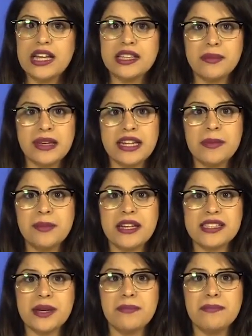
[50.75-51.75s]
The media
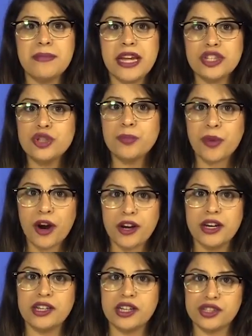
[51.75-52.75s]
plays a major
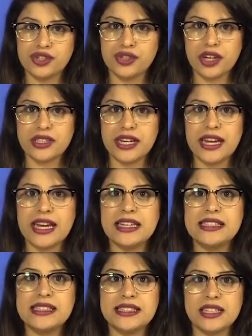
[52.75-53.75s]
part in constructing and
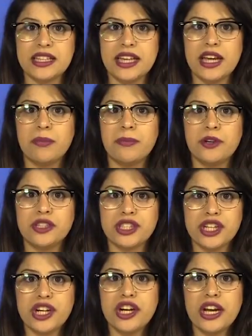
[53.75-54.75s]
instilling a
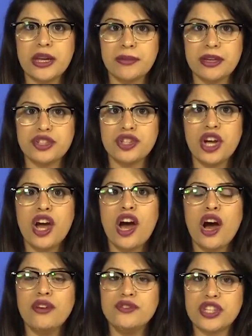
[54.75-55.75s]
particular image
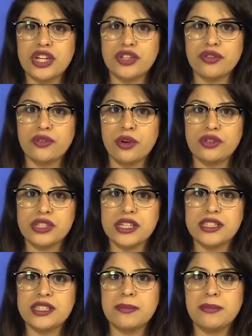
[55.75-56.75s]
of gender roles
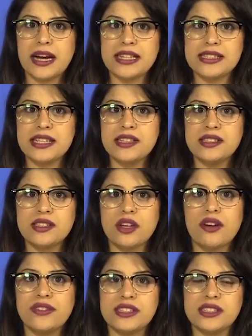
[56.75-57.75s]
into the mindsets
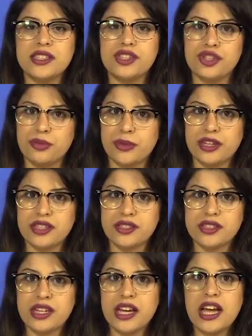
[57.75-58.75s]
of its
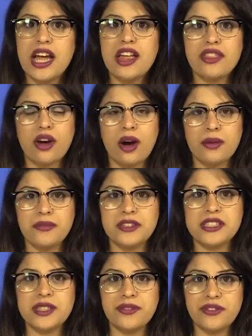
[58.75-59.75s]
consumers. The
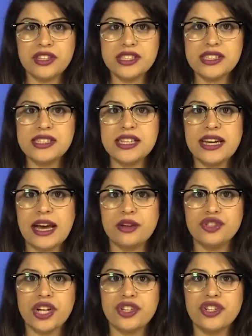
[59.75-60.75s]
obvious differences in how
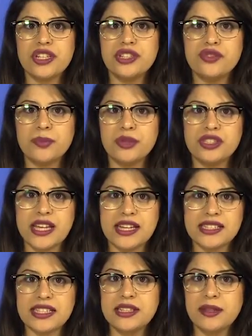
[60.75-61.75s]
gender is
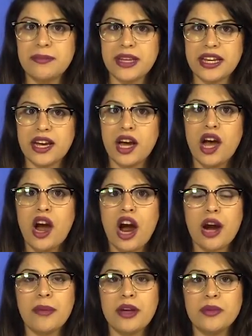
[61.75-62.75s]
represented in the media
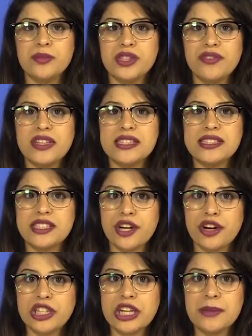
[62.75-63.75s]
are by observing the
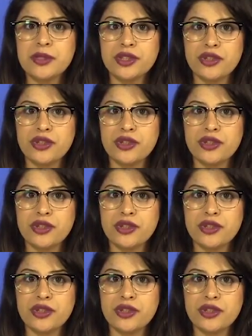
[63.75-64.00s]
stereotypes